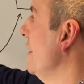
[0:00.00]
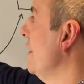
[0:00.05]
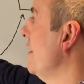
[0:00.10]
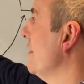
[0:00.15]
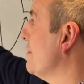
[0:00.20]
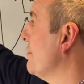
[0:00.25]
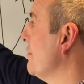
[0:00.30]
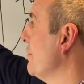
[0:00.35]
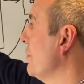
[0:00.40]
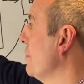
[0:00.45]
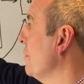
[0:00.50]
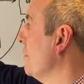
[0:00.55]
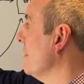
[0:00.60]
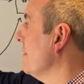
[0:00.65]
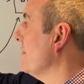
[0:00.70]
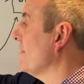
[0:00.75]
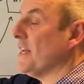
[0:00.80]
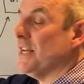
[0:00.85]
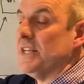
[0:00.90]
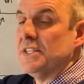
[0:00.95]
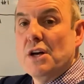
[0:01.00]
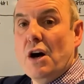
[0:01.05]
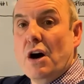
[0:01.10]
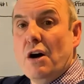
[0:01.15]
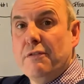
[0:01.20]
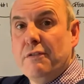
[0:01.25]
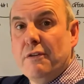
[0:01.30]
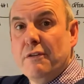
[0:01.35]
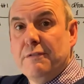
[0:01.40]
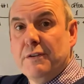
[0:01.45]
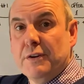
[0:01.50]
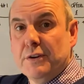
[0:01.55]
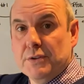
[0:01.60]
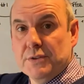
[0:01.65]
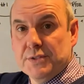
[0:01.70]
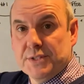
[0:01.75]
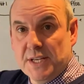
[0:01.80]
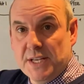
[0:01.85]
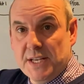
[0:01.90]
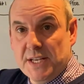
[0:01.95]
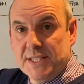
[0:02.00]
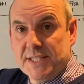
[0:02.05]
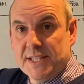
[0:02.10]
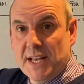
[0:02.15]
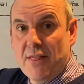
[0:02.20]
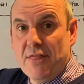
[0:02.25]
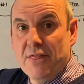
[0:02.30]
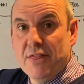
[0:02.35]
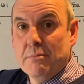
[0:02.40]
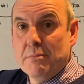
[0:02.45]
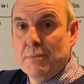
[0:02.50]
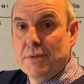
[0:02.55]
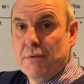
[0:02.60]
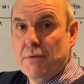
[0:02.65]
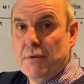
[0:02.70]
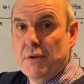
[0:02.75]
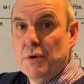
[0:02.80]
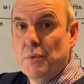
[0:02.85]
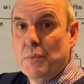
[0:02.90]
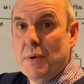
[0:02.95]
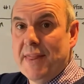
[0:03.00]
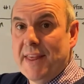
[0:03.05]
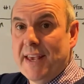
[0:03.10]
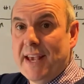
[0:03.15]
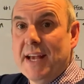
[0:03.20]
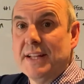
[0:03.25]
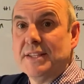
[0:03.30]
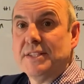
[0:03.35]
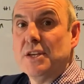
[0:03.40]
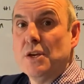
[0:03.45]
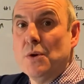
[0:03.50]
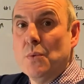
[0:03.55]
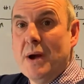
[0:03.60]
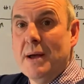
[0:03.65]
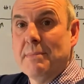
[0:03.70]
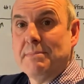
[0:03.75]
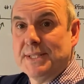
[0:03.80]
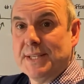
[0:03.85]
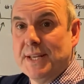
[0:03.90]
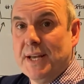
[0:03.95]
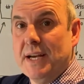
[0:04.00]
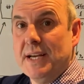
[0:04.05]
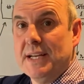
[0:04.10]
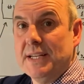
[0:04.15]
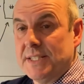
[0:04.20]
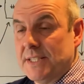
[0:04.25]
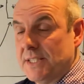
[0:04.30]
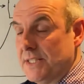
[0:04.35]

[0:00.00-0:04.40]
through one of these offer funnels that you send them through when they get to your website.